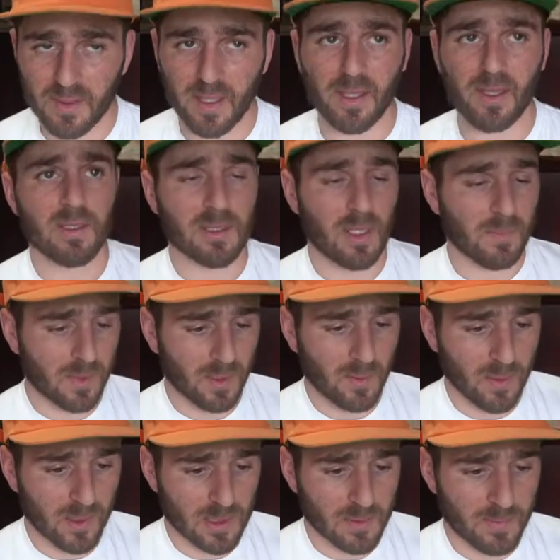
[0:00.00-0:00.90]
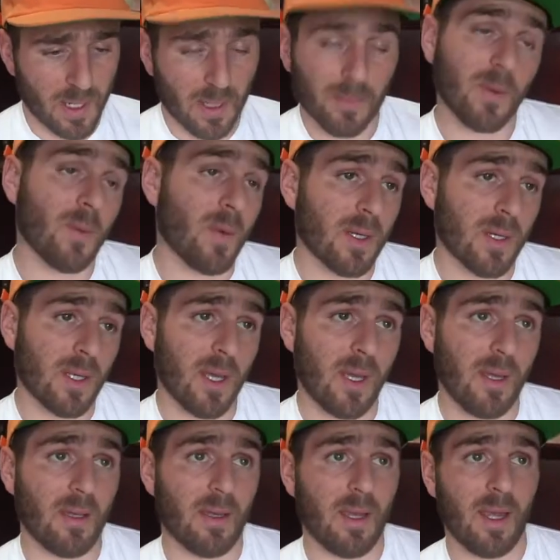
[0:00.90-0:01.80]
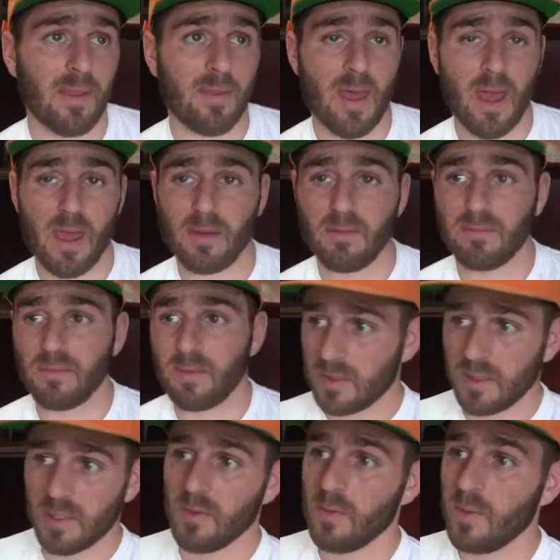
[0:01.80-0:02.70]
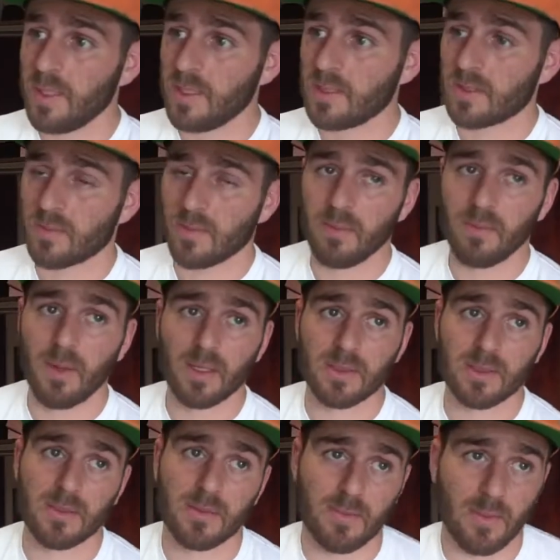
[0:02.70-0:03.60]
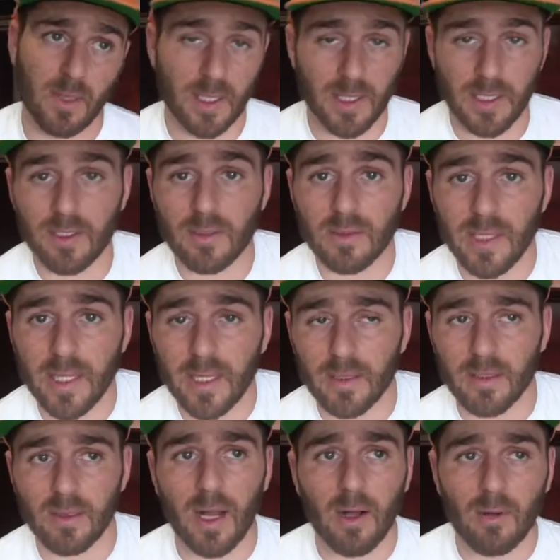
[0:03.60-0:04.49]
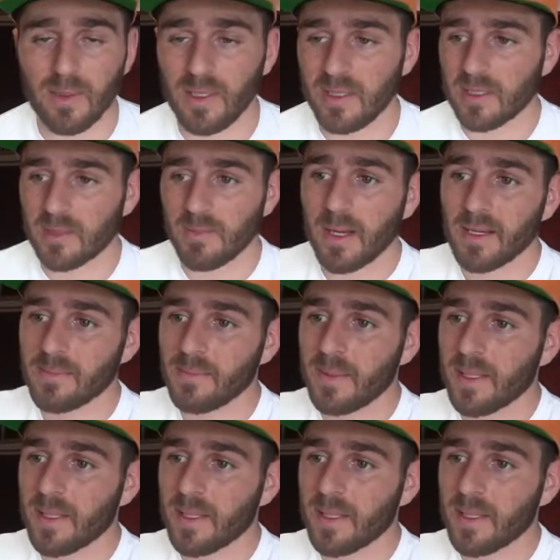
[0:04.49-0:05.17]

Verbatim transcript: Like something will inspire me one day and then two weeks, three months, a year later, I'll be inspired